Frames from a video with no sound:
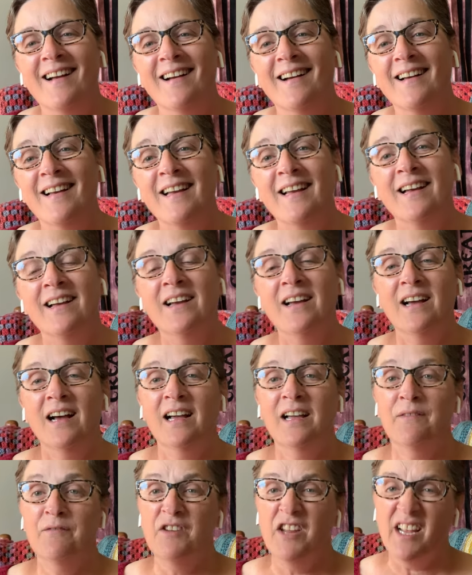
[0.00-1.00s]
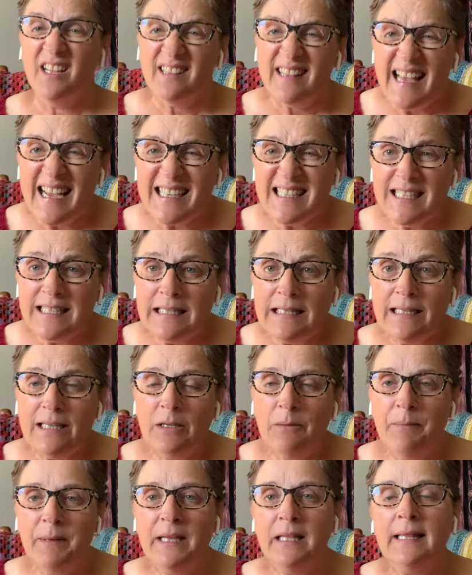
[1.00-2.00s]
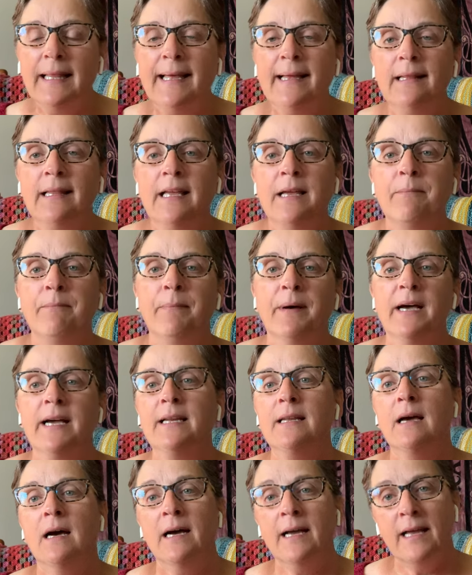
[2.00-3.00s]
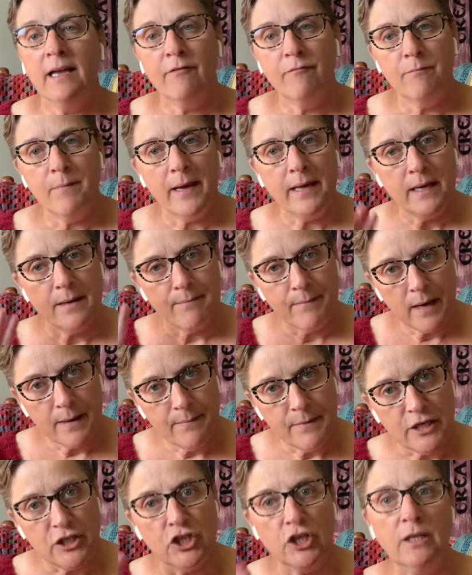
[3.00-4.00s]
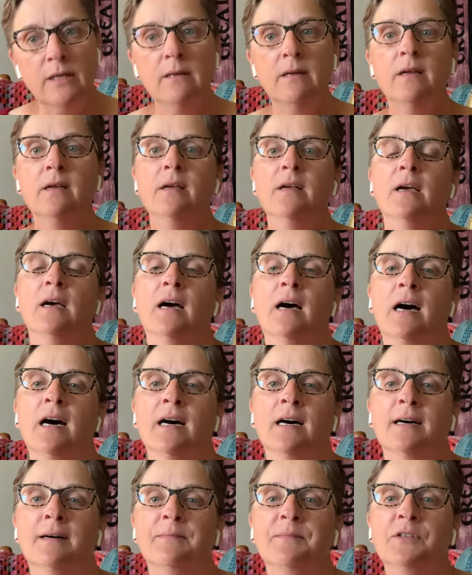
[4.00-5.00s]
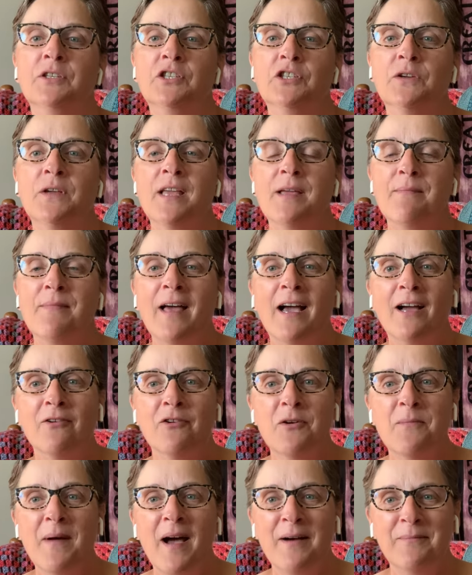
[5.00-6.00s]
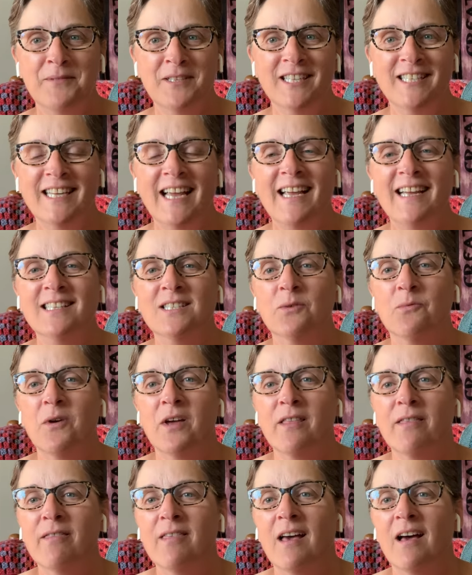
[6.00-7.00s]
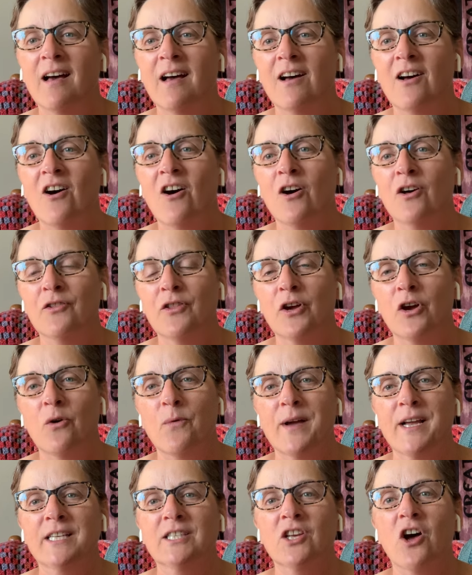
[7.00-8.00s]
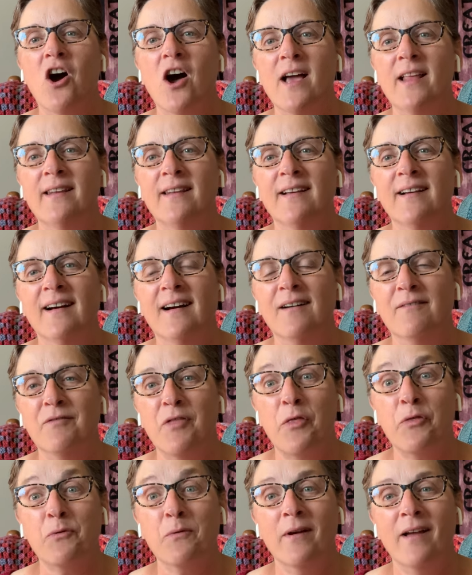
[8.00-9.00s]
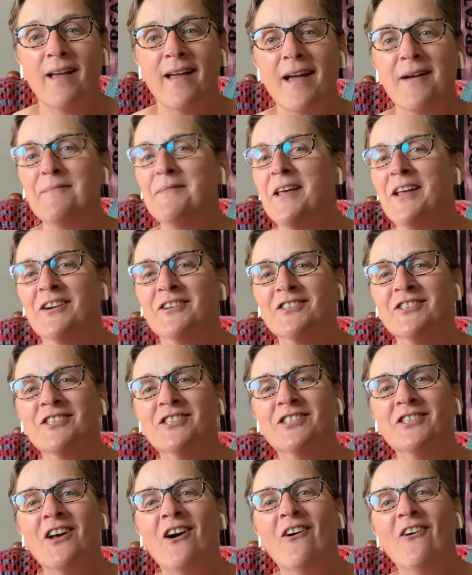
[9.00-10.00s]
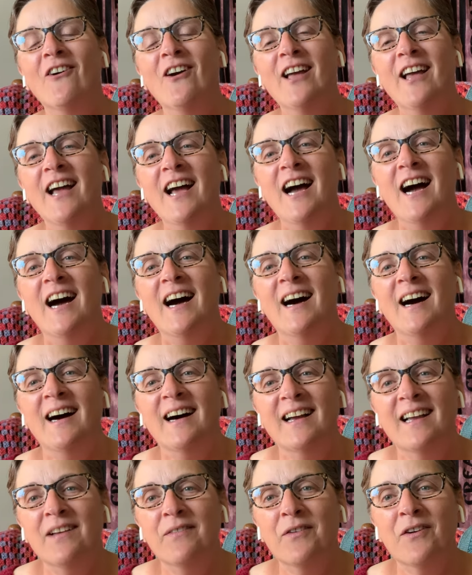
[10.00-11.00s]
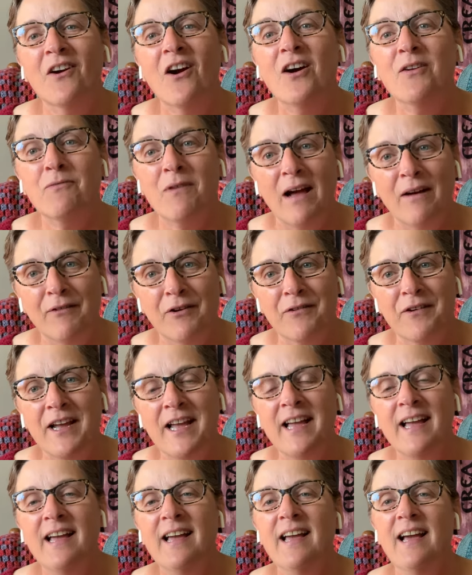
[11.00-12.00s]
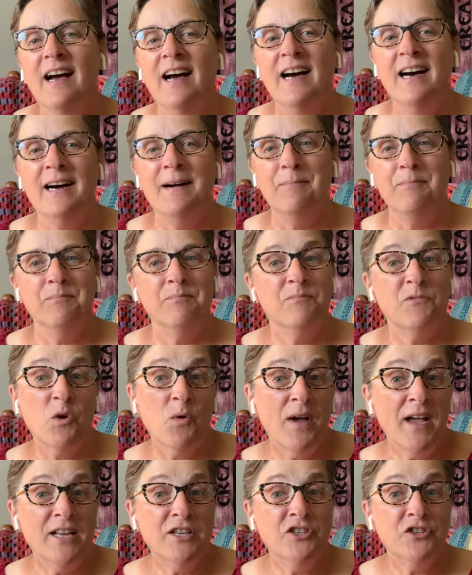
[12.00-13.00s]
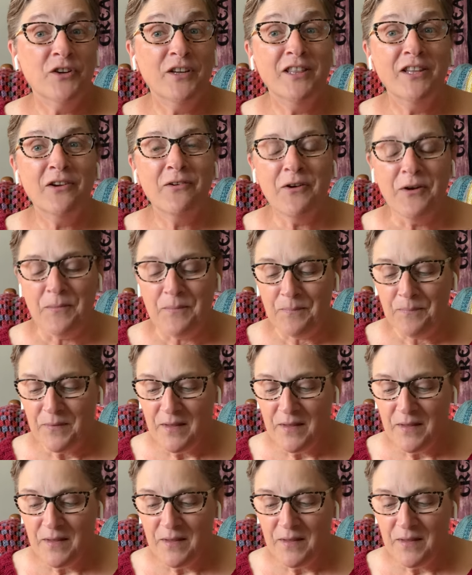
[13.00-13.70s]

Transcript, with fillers: I, I have neglected a little bit lately, but I have made it my mission um, to keep that group up to date with uh, all the goings on of the 3 a.m. knitter. So uh, if you're on Ravelry, um, go ahead and join the group.